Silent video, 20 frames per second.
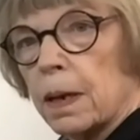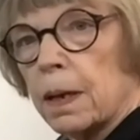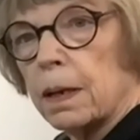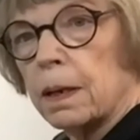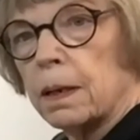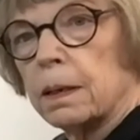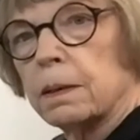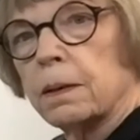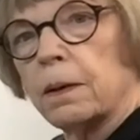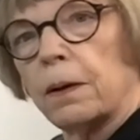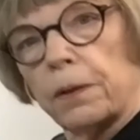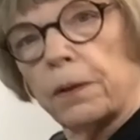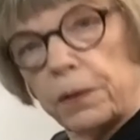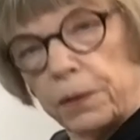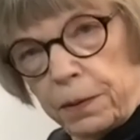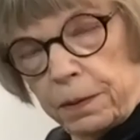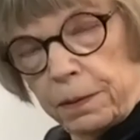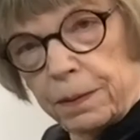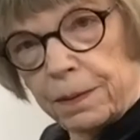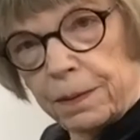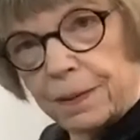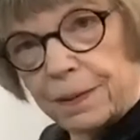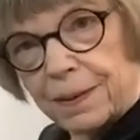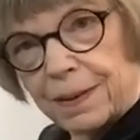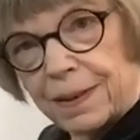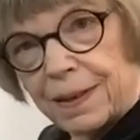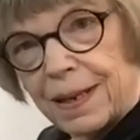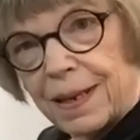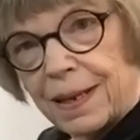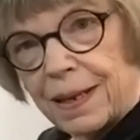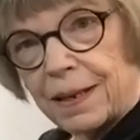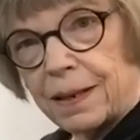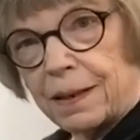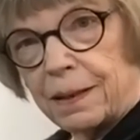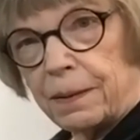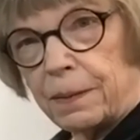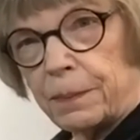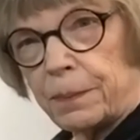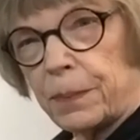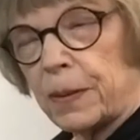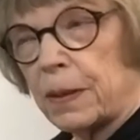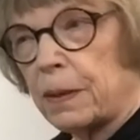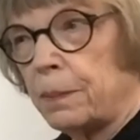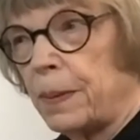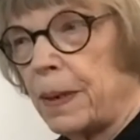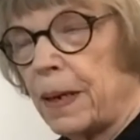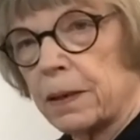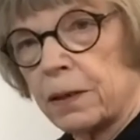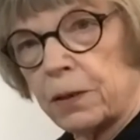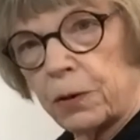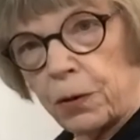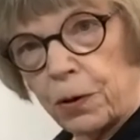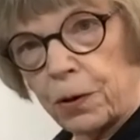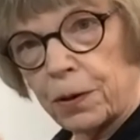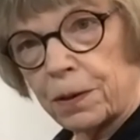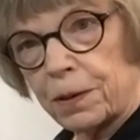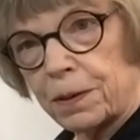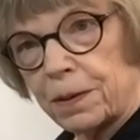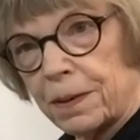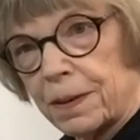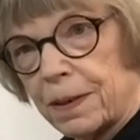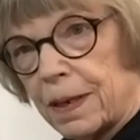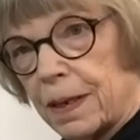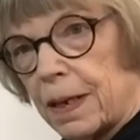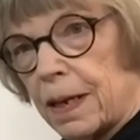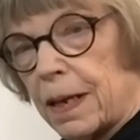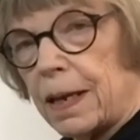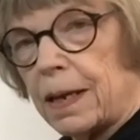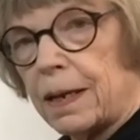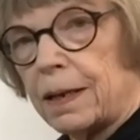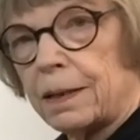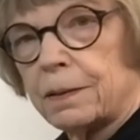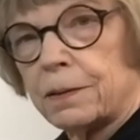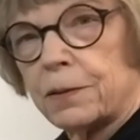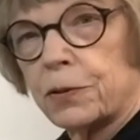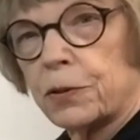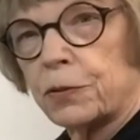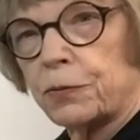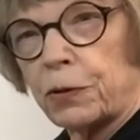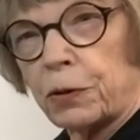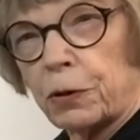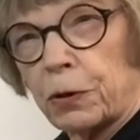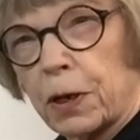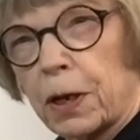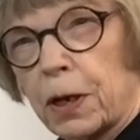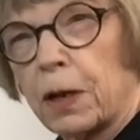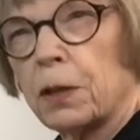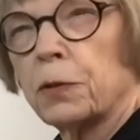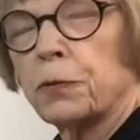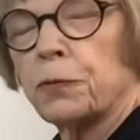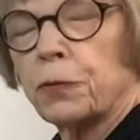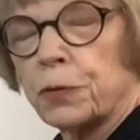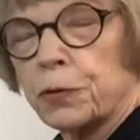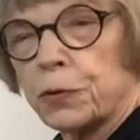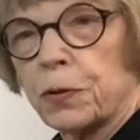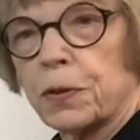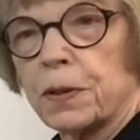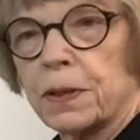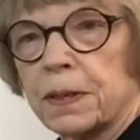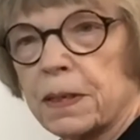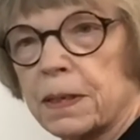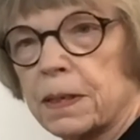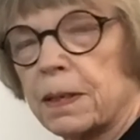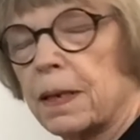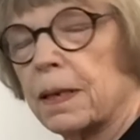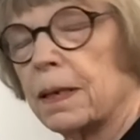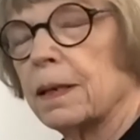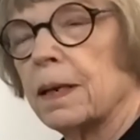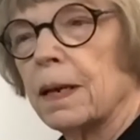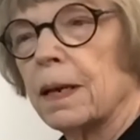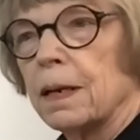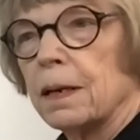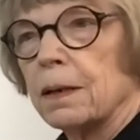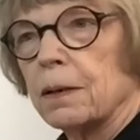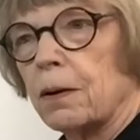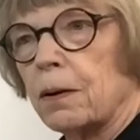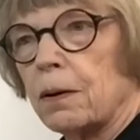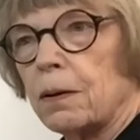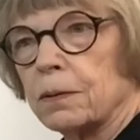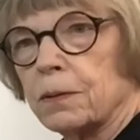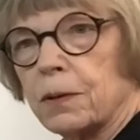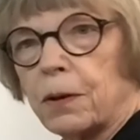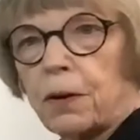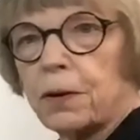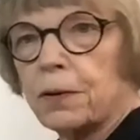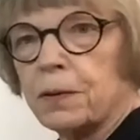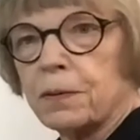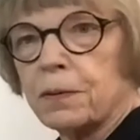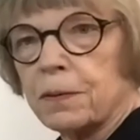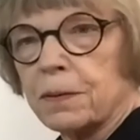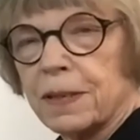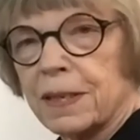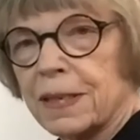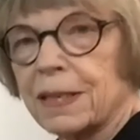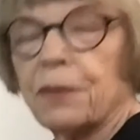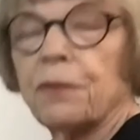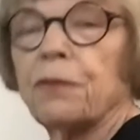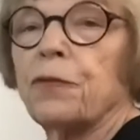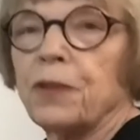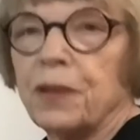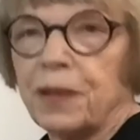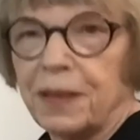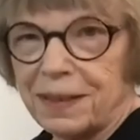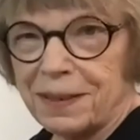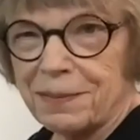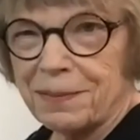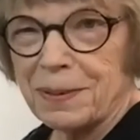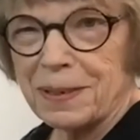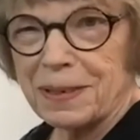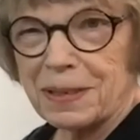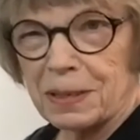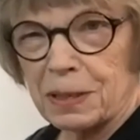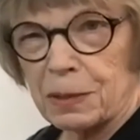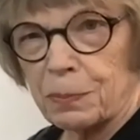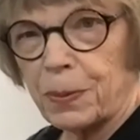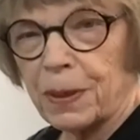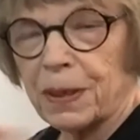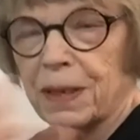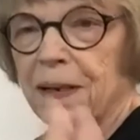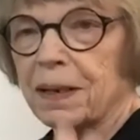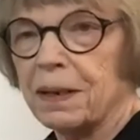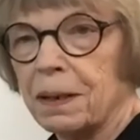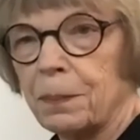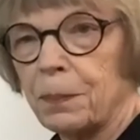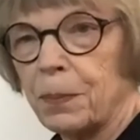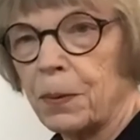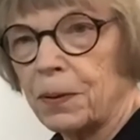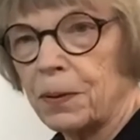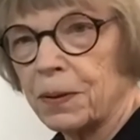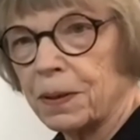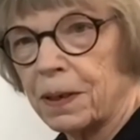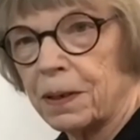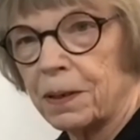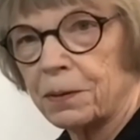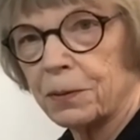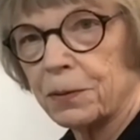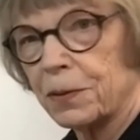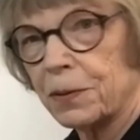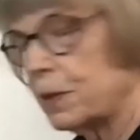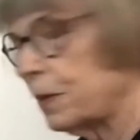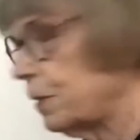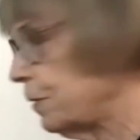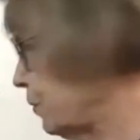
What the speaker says: a garden, a backyard. And it's just very colorful. So this is like called Garden Symphony, because it's picking up all the colors in